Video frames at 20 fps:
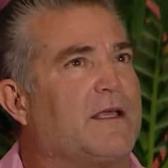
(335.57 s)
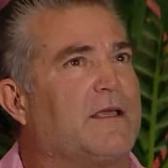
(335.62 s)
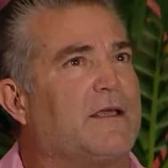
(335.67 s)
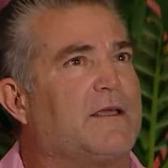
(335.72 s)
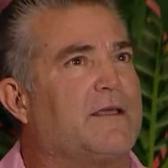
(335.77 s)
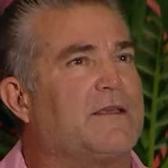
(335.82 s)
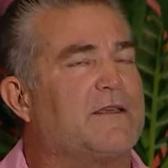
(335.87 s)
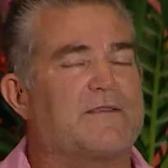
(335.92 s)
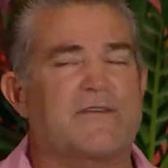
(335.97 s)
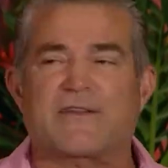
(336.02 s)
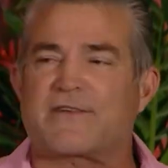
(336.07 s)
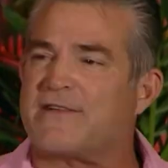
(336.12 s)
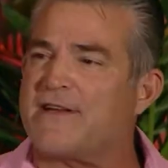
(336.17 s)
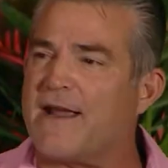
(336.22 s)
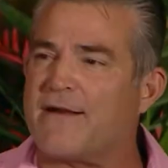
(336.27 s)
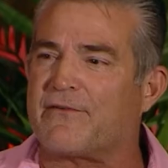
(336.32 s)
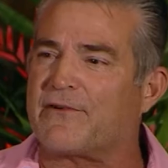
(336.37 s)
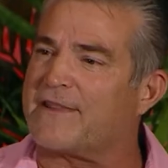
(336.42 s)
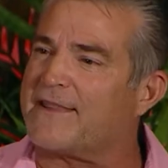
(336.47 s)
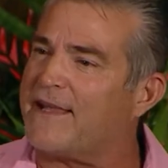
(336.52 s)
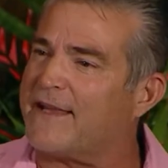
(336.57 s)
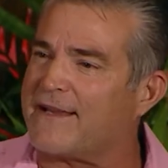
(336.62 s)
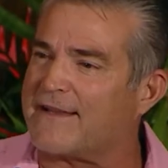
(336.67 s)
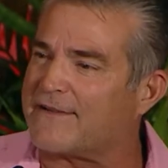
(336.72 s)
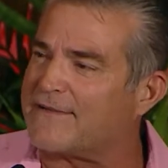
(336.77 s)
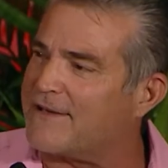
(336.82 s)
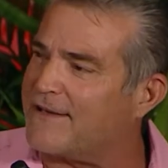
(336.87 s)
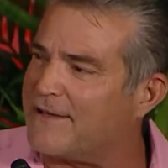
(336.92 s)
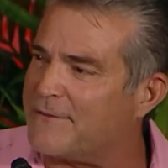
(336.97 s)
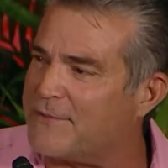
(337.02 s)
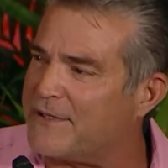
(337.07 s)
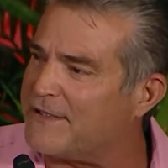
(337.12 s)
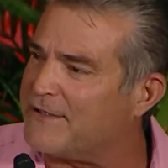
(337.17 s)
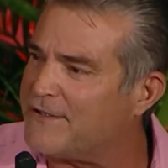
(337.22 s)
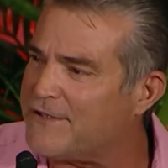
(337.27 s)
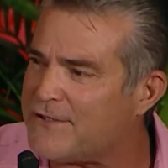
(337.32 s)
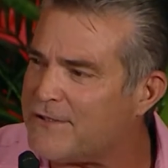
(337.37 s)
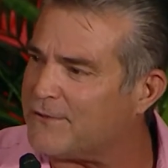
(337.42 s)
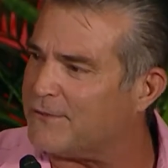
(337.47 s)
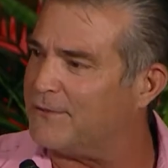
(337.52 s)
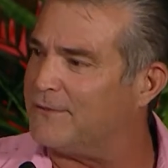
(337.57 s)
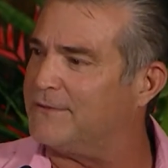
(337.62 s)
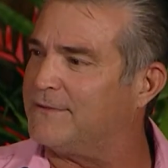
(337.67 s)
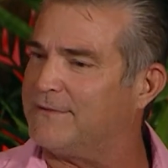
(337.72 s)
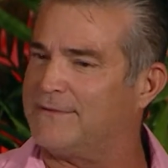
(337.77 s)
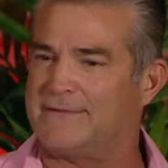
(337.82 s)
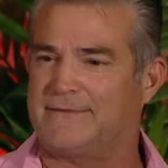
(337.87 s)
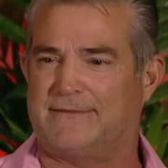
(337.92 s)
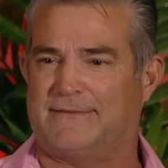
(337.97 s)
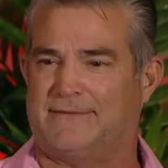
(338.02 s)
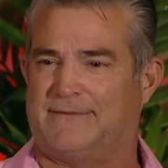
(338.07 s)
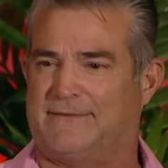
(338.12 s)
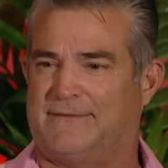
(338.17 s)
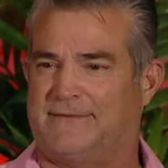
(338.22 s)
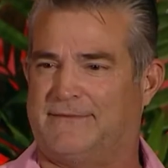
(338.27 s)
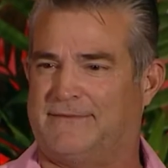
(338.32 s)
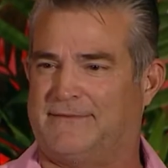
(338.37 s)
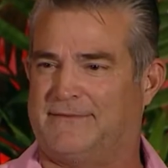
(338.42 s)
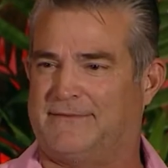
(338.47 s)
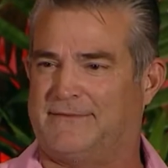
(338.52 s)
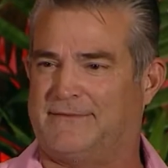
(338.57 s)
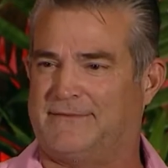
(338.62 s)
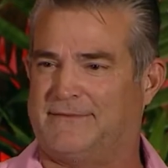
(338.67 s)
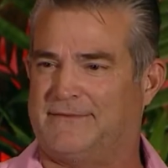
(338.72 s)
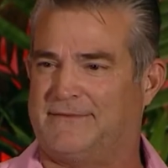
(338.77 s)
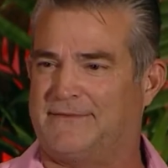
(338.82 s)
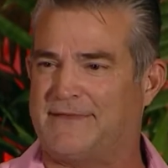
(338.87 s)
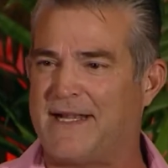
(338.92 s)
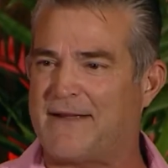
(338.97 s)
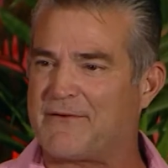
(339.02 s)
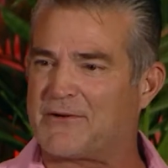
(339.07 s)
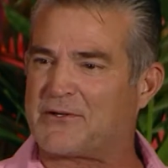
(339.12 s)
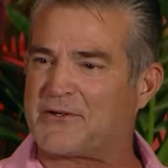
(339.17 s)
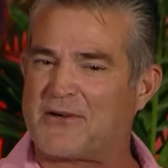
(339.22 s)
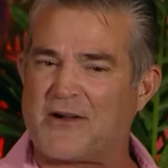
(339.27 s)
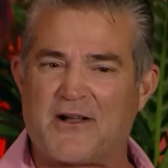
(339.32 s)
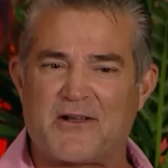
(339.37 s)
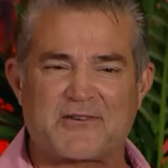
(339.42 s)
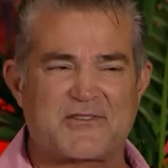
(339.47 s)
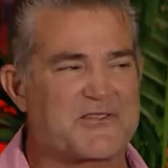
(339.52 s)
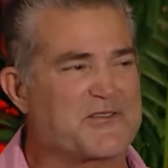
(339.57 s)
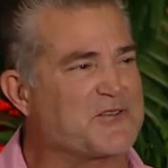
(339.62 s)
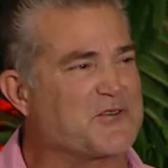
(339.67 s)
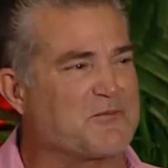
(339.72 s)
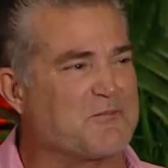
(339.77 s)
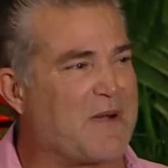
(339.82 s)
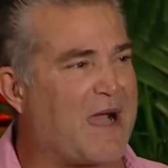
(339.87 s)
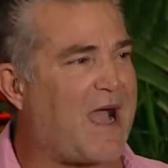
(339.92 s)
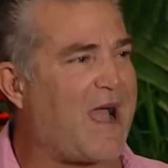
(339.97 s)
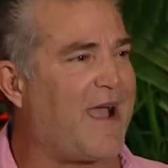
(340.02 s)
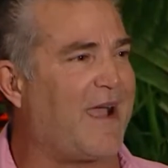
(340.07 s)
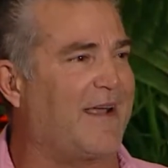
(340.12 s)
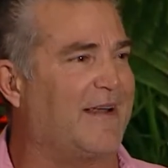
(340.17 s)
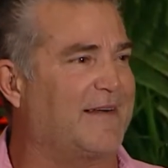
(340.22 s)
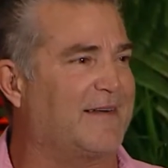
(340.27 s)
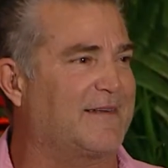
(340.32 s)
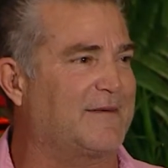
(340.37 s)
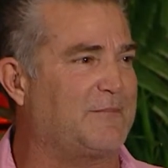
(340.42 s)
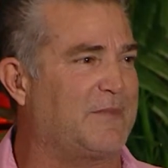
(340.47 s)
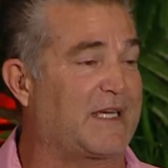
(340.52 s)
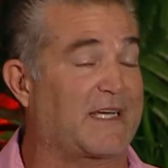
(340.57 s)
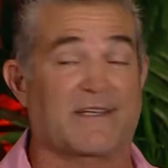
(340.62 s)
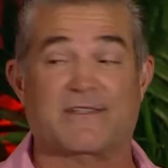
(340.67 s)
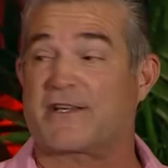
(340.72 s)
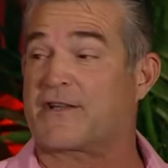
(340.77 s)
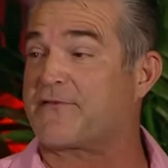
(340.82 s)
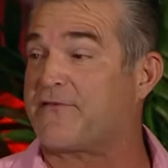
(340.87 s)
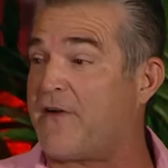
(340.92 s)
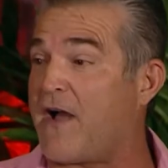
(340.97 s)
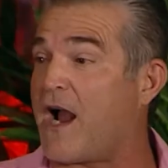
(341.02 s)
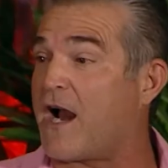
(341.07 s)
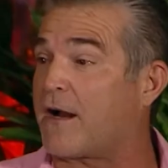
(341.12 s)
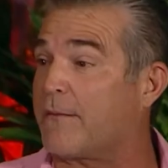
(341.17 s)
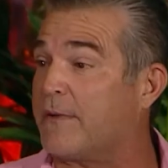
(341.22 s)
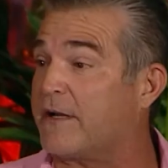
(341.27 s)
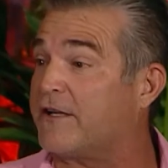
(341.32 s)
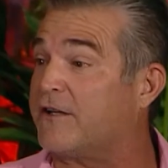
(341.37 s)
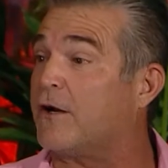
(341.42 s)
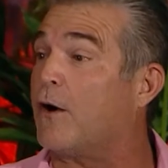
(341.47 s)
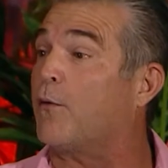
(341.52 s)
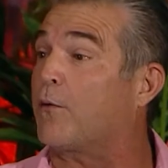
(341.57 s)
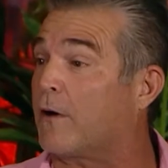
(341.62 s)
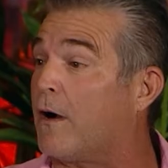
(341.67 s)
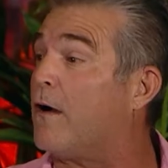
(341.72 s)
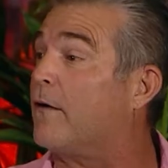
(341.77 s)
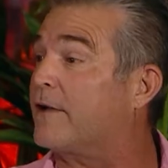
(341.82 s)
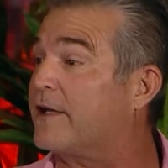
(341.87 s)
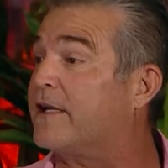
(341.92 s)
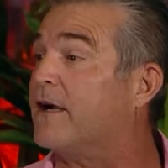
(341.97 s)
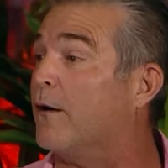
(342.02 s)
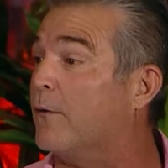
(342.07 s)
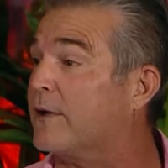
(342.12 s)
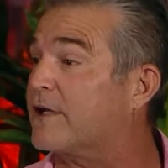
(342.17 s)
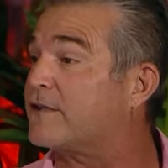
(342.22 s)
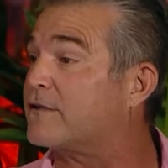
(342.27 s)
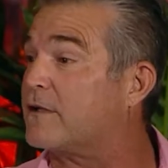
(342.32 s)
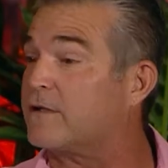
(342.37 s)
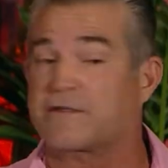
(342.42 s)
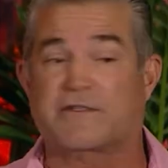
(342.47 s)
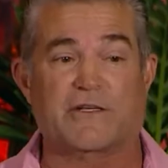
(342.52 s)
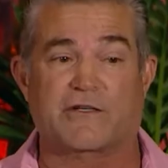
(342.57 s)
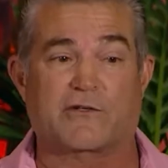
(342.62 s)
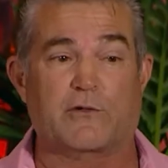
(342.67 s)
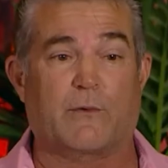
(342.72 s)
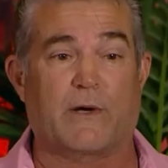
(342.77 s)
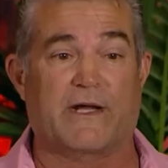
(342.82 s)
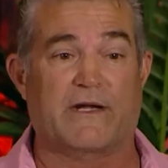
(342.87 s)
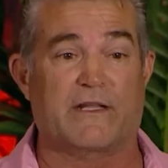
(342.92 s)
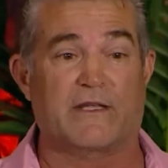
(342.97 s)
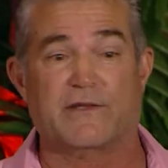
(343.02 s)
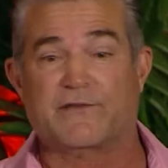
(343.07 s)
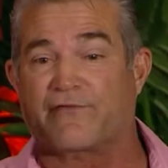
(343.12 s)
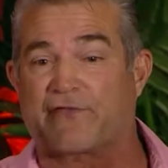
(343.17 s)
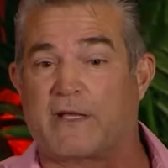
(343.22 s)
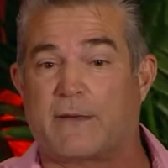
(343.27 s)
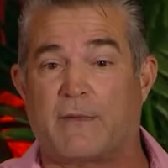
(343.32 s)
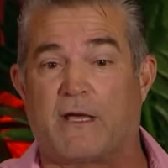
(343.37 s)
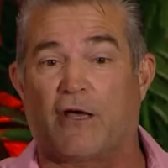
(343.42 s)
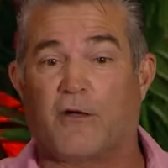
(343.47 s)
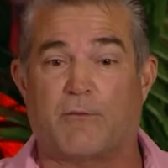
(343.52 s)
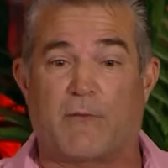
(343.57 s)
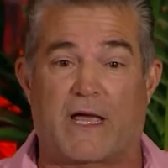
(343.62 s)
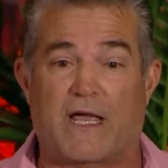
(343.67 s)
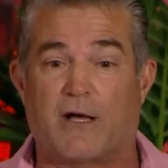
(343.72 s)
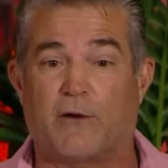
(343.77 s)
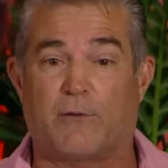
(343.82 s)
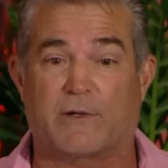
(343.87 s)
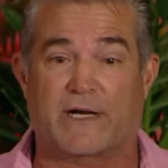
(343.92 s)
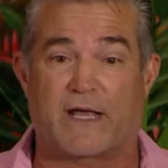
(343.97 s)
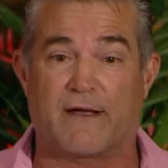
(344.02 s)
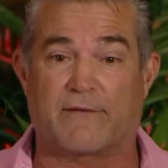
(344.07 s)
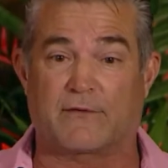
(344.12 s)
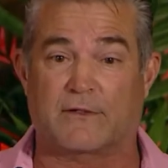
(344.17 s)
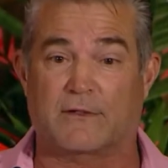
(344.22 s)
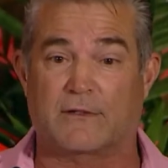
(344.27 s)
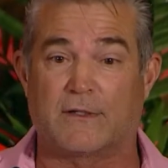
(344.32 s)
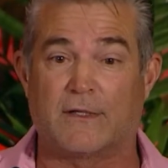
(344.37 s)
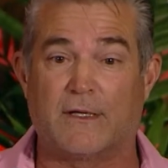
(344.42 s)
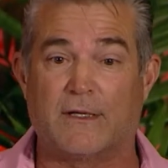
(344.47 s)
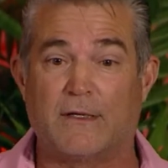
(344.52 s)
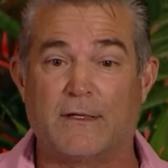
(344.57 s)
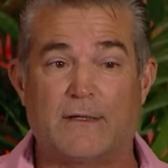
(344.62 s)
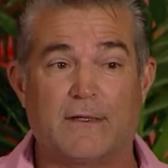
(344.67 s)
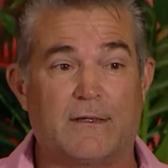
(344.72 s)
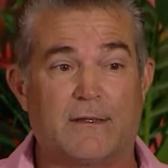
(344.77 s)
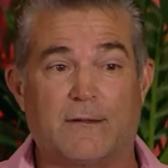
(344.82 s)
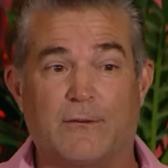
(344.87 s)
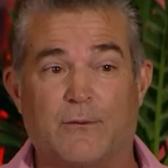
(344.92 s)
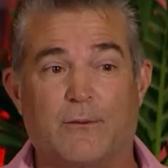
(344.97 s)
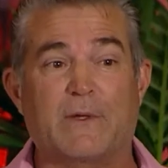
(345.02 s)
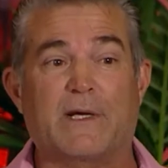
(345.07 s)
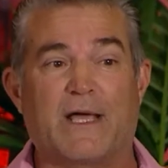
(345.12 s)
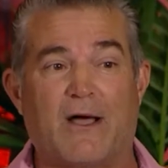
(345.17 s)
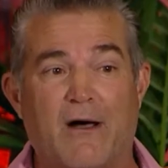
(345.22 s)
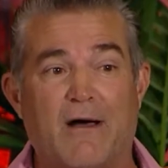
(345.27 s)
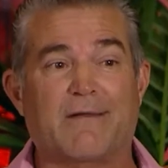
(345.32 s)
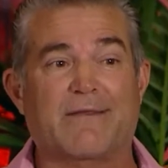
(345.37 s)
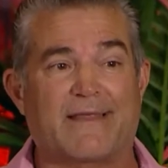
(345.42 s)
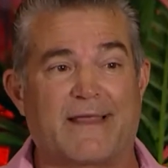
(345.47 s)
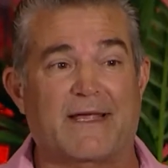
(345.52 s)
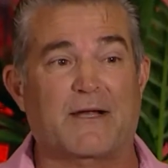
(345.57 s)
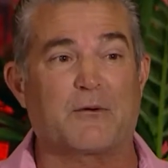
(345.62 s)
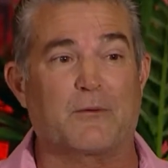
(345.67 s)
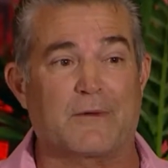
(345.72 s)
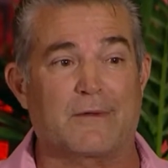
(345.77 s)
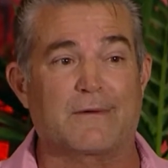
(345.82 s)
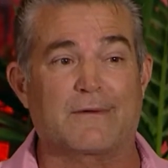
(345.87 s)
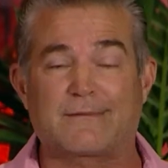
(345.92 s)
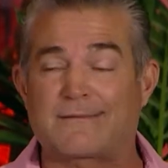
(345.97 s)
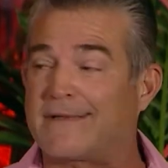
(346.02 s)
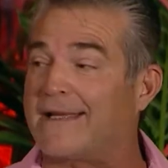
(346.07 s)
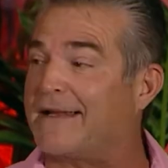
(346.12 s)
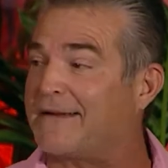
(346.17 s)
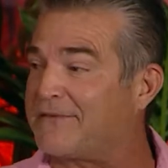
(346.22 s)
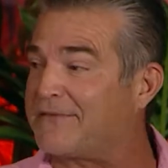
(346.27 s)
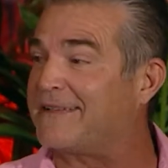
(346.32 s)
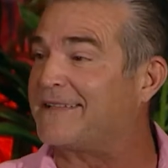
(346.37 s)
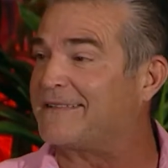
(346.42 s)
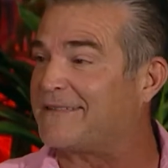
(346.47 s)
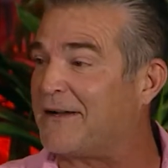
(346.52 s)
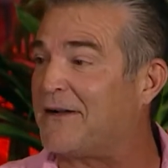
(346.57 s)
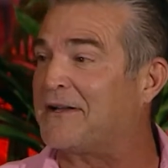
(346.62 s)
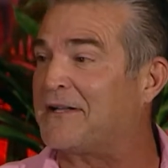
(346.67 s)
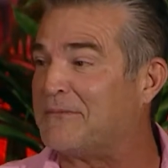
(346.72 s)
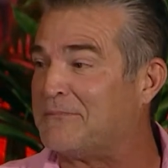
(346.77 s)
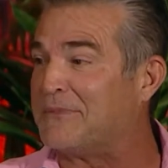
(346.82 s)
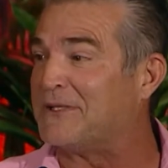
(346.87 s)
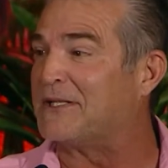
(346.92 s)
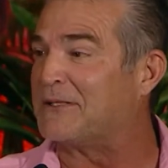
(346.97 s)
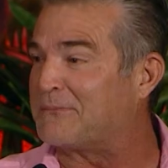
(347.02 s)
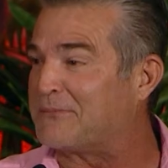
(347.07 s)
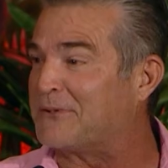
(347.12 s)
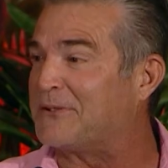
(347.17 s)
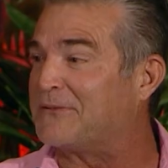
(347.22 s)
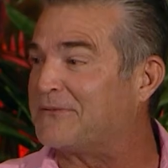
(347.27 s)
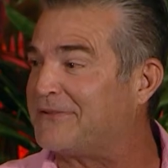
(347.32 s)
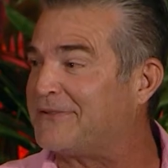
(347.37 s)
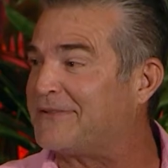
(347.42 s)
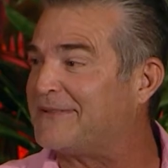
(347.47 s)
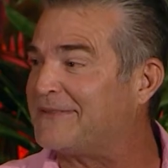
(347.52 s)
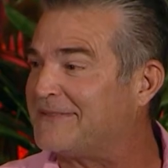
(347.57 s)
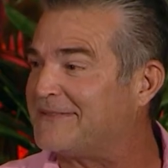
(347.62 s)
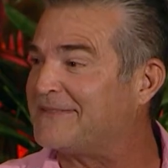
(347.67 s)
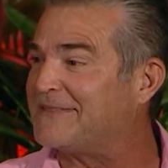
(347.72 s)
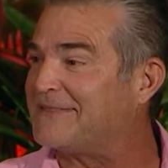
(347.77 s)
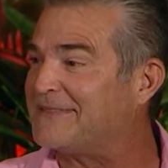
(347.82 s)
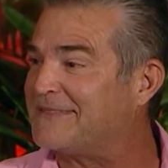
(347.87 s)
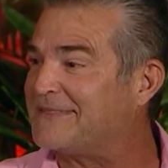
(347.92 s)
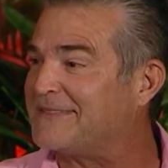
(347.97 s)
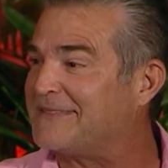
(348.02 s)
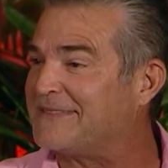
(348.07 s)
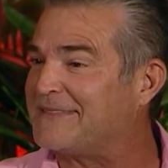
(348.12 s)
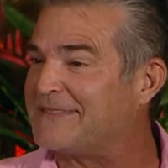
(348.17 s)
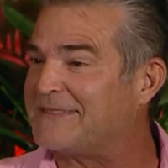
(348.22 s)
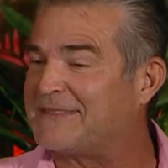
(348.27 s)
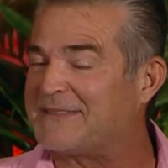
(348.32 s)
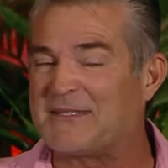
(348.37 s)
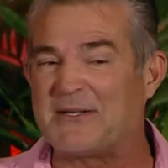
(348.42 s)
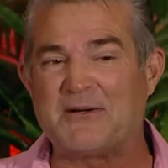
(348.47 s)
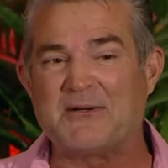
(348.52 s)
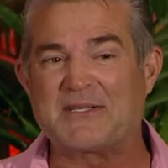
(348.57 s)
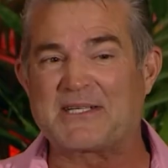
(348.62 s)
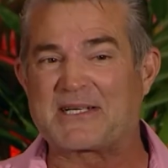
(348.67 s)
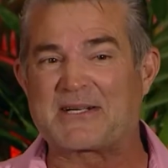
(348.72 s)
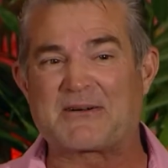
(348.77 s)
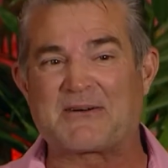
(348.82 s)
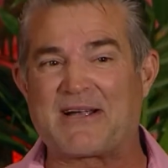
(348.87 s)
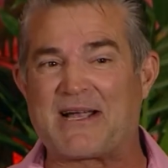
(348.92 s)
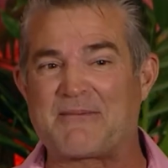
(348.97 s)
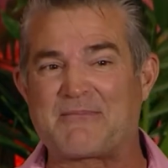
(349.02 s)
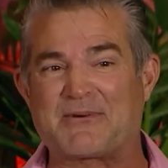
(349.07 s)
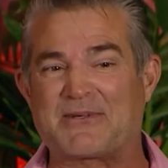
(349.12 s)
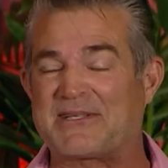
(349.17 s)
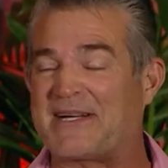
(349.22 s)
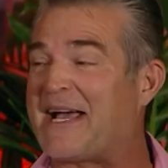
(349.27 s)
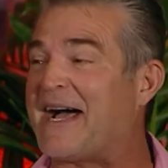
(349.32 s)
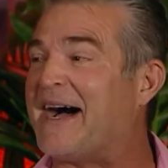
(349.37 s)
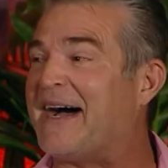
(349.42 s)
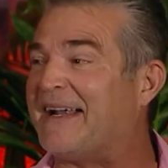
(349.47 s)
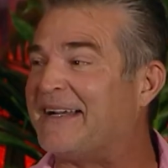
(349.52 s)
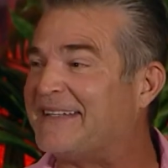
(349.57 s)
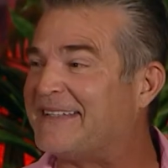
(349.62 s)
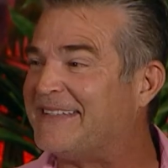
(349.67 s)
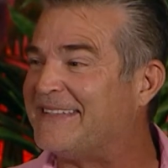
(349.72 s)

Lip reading: you just never think it's going to be you. Never crosses your mind. Because as firemen, we're all egoists. It's just the way it is. Female, male, whatever. We all think we're 10 feet tall and bulletproof. Holy crap, we're not.